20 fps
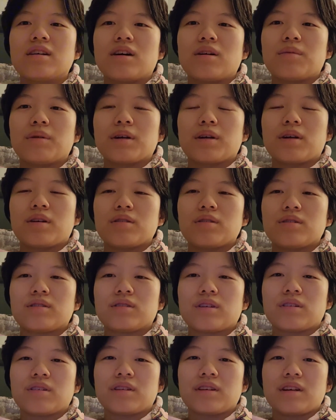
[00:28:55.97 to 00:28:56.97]
Oh my gosh,
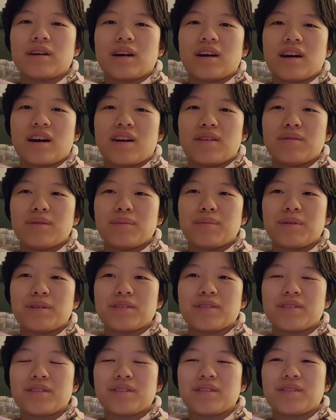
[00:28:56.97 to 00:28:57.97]
sorry. I have my
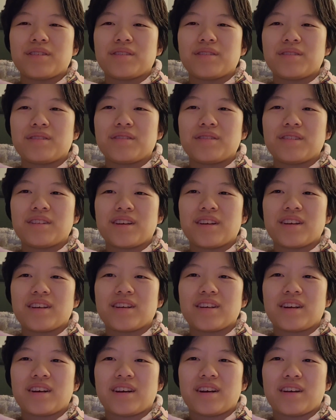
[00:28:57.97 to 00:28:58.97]
picture, like
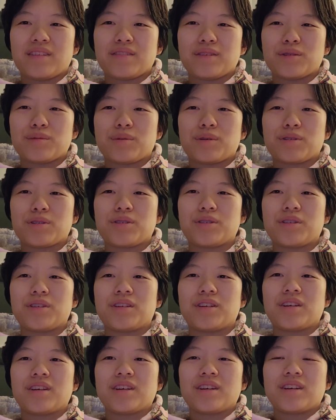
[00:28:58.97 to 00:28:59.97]
I have the spreadsheet,